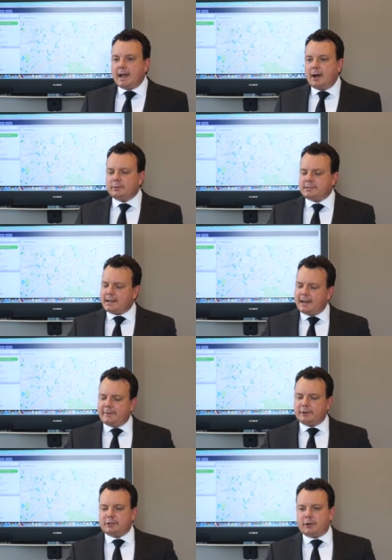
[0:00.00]
outside
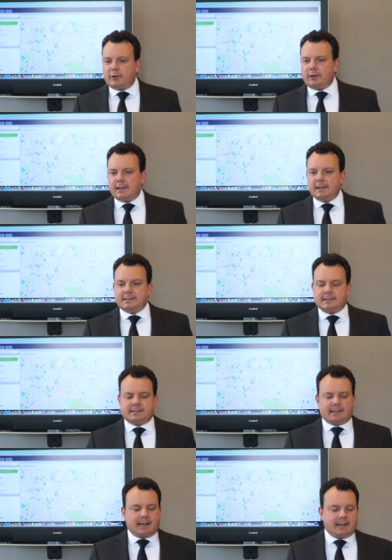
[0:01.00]
of attorneys
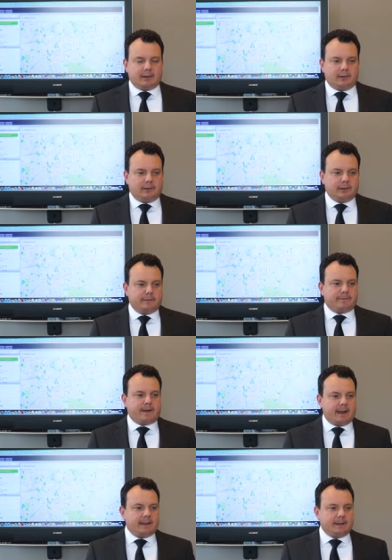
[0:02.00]
and title and
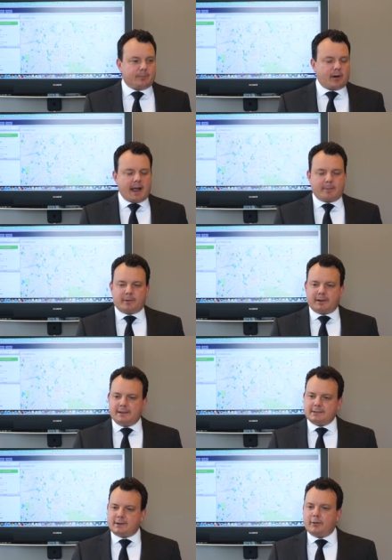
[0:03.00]
finding
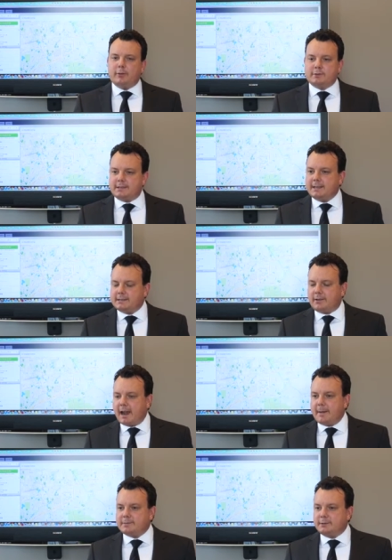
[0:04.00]
properties, all those things are
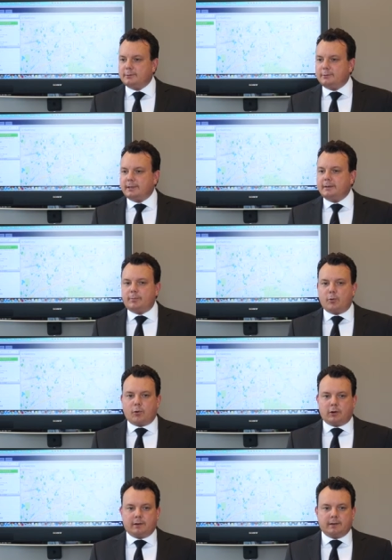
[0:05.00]
absolutely
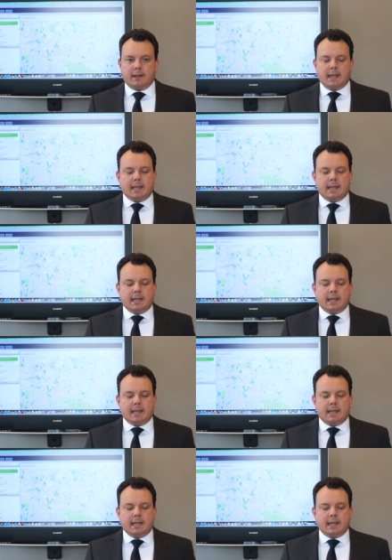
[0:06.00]
important.